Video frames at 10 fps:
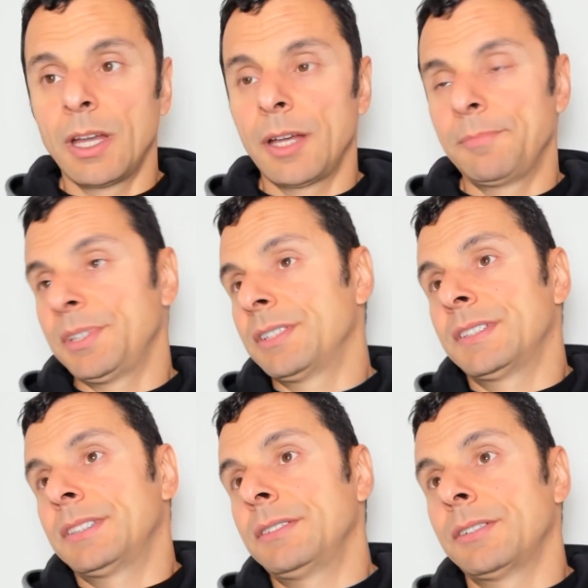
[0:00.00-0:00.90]

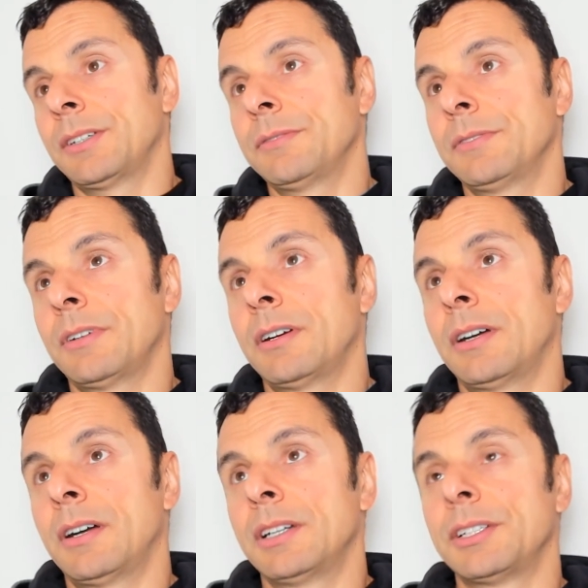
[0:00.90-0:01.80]
Because
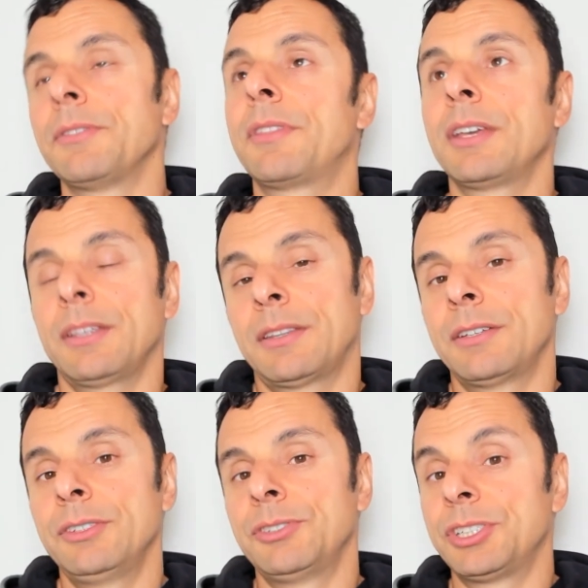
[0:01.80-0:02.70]
I don't think
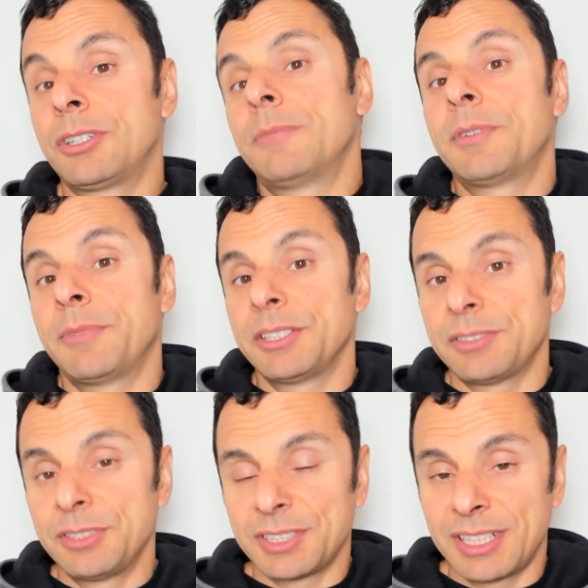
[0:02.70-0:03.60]
that you should compromise on
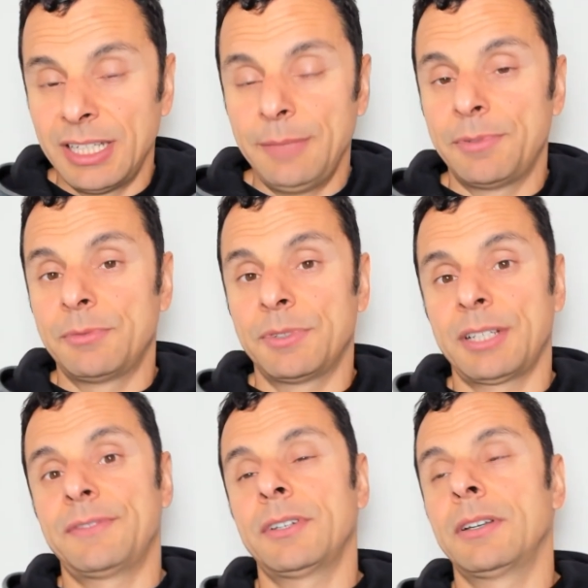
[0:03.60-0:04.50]
your sleep or
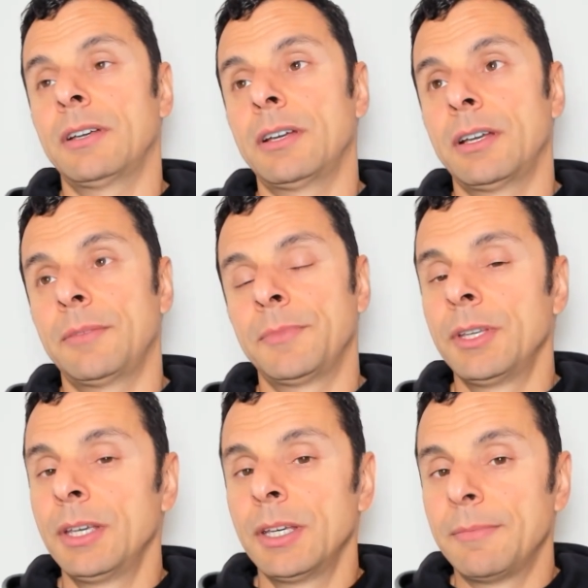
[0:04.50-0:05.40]
whatever.
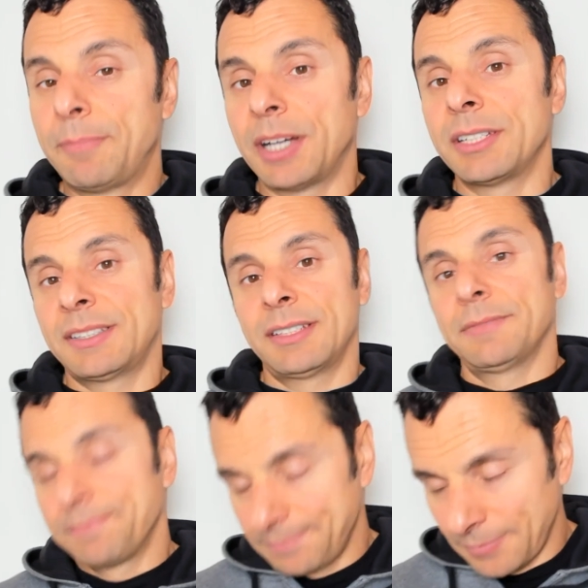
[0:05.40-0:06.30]
But
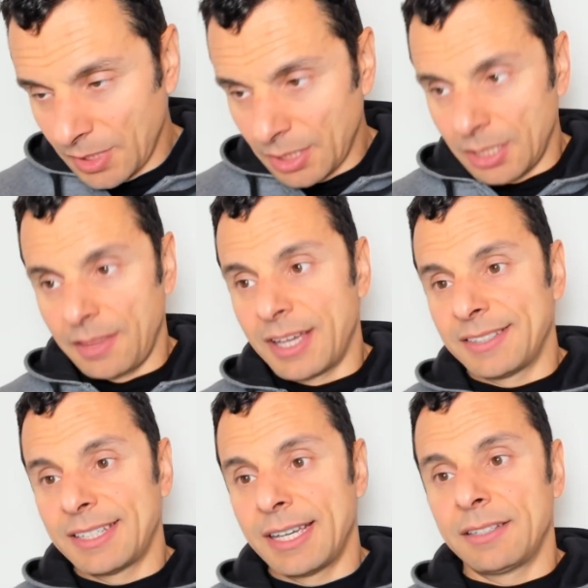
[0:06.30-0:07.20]
that
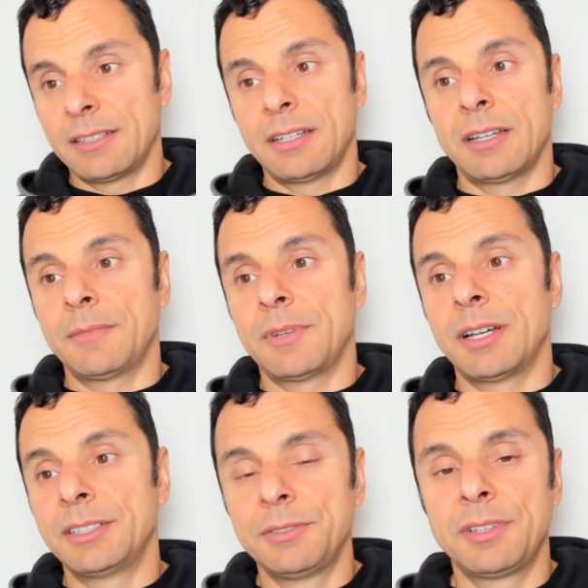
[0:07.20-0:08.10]
said, I
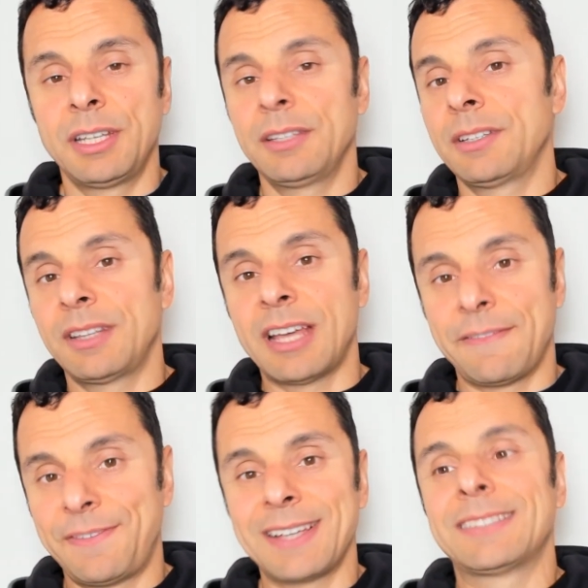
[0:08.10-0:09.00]
do think that
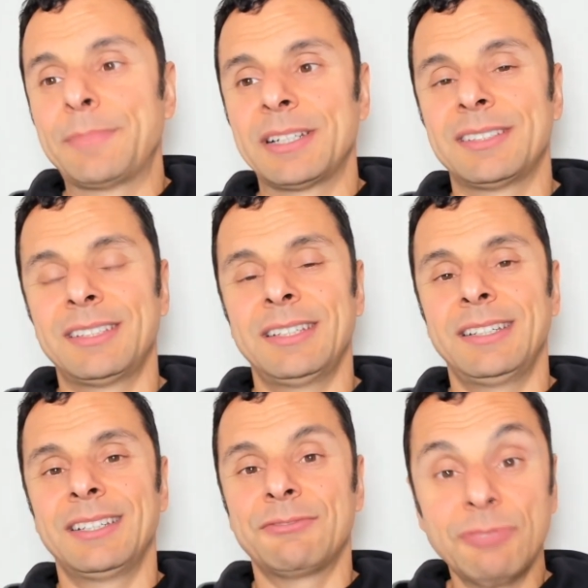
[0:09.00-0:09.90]
flexibility
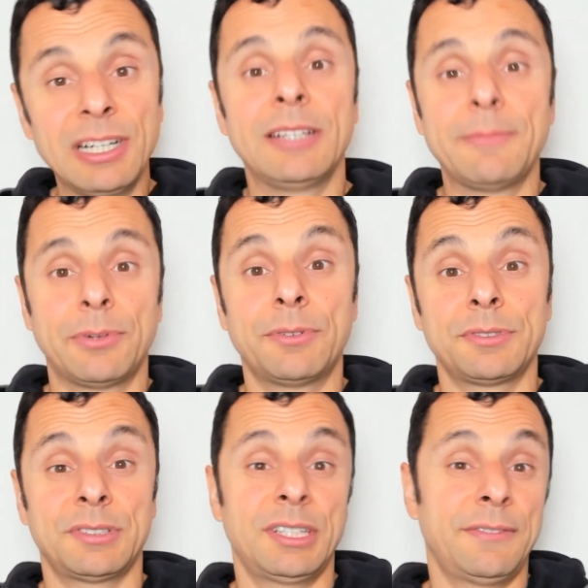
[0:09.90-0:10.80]
is really
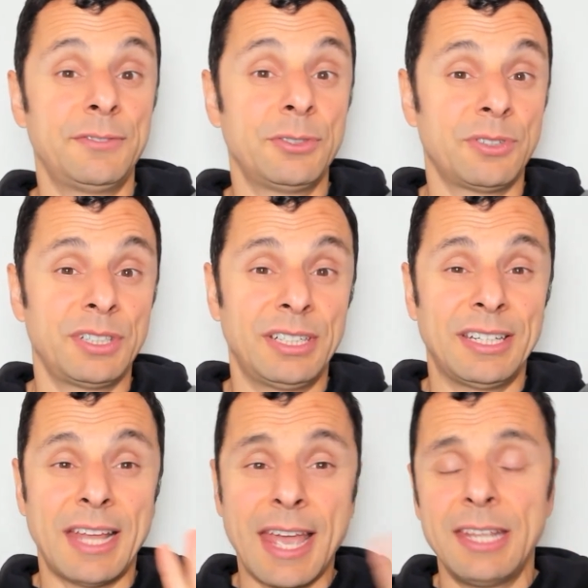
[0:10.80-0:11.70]
important if you're
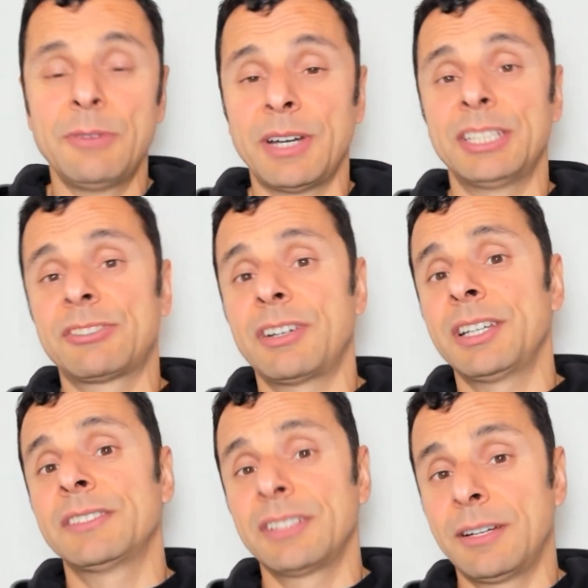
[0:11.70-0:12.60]
in any way
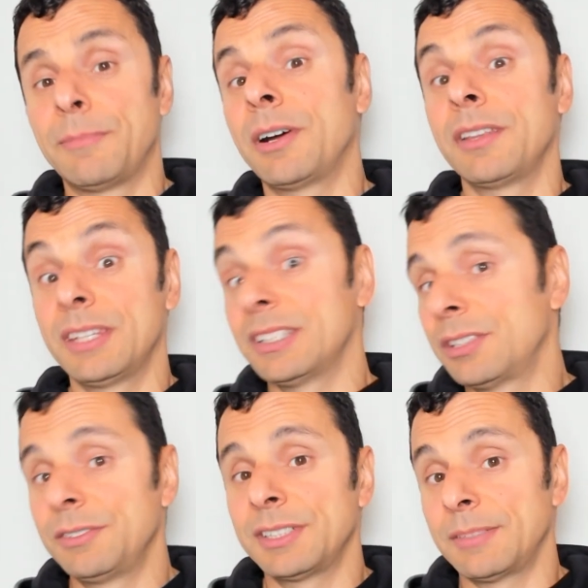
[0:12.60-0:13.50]
trying to combine these
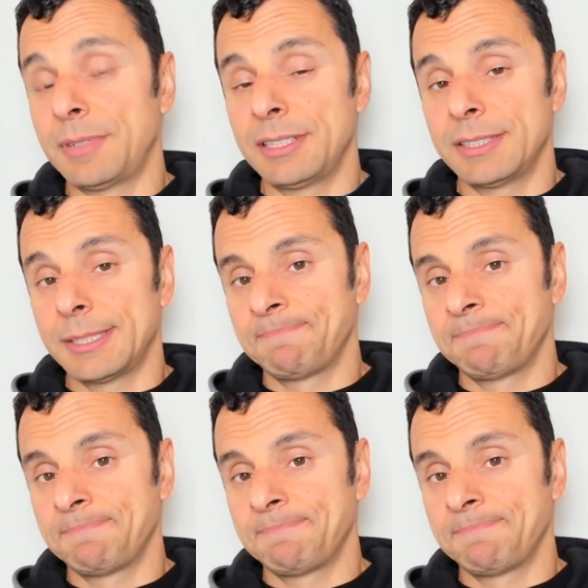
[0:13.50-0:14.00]
two disciplines.